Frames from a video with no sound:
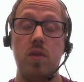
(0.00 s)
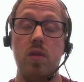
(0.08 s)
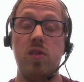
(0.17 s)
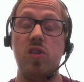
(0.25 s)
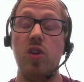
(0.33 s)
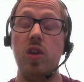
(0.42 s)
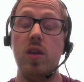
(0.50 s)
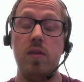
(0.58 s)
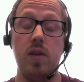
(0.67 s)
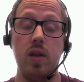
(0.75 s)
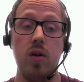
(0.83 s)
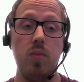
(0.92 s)

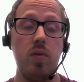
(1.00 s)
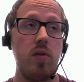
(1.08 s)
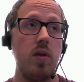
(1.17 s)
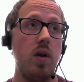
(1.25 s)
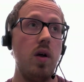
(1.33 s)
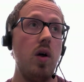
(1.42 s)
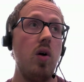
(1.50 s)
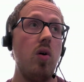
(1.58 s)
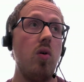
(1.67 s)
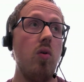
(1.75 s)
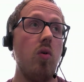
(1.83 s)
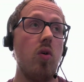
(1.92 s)
genomes,
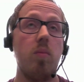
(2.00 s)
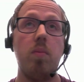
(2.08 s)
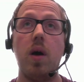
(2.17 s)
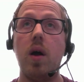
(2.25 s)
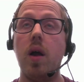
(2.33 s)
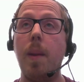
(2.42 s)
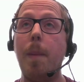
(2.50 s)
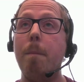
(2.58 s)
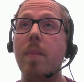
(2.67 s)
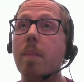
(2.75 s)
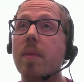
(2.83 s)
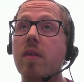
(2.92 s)
or by
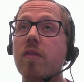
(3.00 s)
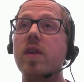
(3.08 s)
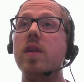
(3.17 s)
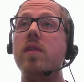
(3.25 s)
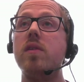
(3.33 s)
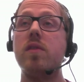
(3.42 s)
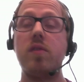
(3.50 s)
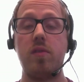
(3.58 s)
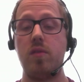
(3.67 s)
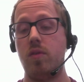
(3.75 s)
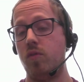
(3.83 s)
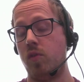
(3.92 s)
mapping features
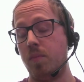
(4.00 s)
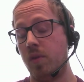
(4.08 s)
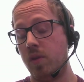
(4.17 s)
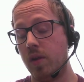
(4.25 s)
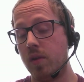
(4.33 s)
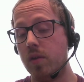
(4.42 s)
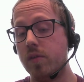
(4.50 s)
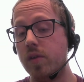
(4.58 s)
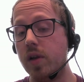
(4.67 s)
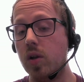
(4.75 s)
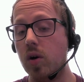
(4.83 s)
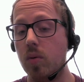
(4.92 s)
of a particular
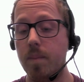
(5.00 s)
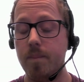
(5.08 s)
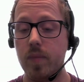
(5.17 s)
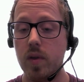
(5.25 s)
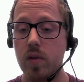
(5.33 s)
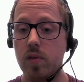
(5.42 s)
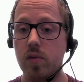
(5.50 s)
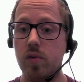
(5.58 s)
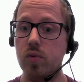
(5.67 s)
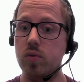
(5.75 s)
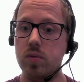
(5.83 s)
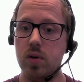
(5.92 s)
genome
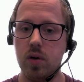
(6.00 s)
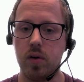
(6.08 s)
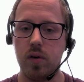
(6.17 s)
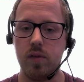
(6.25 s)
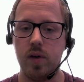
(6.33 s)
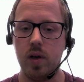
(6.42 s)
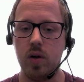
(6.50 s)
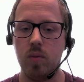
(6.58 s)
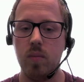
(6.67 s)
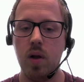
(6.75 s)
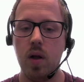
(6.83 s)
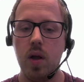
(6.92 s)
to another
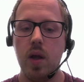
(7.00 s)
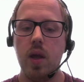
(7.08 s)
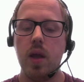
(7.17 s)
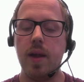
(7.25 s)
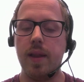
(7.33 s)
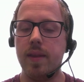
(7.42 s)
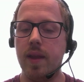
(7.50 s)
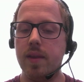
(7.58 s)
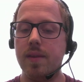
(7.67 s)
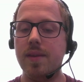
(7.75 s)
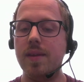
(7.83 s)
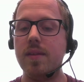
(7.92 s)
genome. And
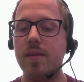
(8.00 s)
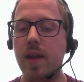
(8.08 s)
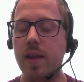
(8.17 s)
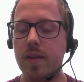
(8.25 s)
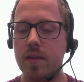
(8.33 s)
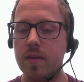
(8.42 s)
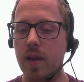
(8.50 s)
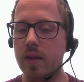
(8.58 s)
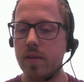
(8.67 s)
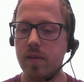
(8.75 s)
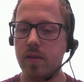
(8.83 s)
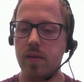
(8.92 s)
then these data
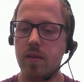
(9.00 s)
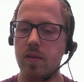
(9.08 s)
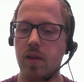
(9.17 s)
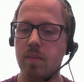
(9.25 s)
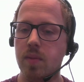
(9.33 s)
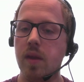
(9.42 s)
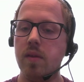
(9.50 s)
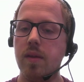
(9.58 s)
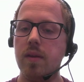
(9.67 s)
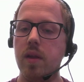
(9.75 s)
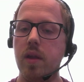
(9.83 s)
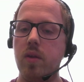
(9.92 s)
sets that
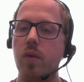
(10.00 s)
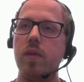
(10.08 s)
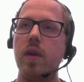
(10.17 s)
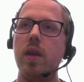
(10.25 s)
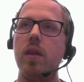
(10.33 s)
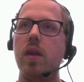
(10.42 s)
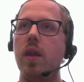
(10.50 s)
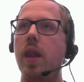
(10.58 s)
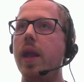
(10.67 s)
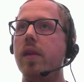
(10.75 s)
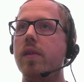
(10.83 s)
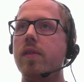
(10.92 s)
basically contain the
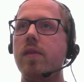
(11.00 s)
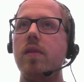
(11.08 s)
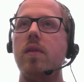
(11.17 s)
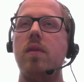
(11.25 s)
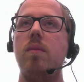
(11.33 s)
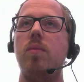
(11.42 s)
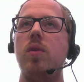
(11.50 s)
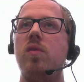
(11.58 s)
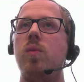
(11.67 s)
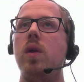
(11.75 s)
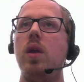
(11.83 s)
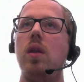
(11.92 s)
links
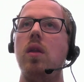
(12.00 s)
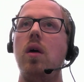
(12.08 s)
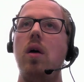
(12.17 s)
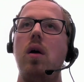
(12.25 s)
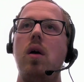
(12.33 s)
between